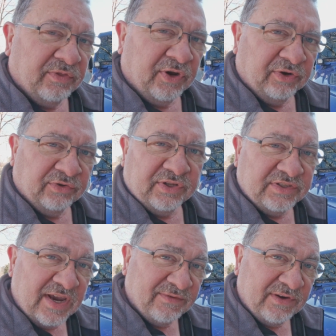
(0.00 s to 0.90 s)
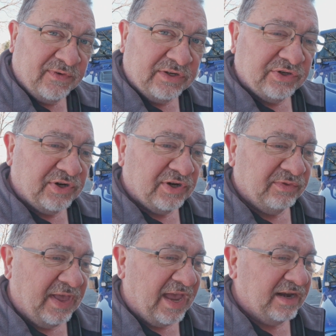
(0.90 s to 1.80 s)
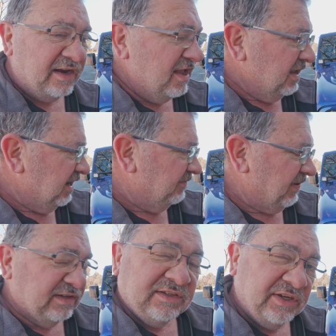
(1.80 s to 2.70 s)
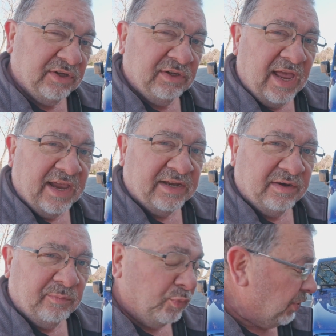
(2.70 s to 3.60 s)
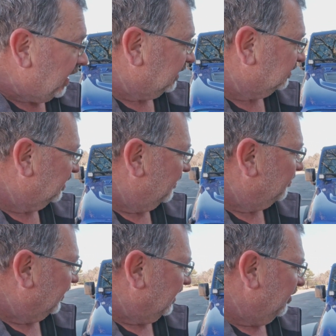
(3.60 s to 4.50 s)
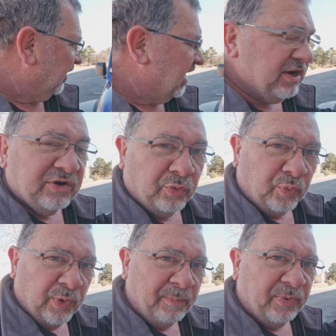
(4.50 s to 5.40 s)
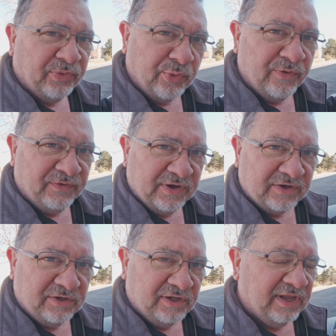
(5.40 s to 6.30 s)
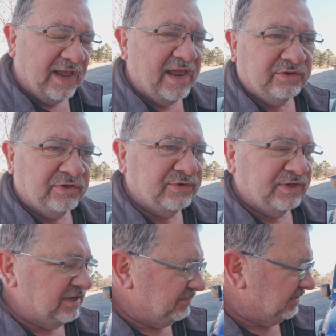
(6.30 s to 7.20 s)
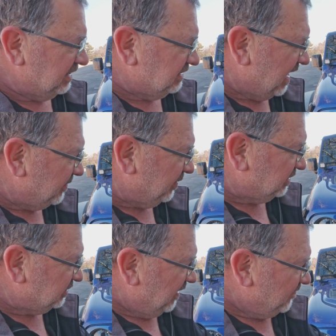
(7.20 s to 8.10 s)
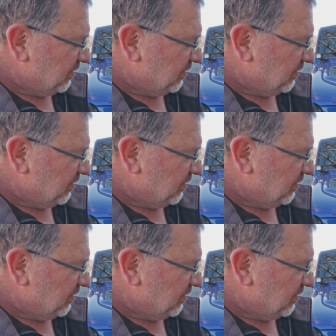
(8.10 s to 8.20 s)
There's the safety feature that if a steel line breaks, it can rip through a vehicle and do significant damage.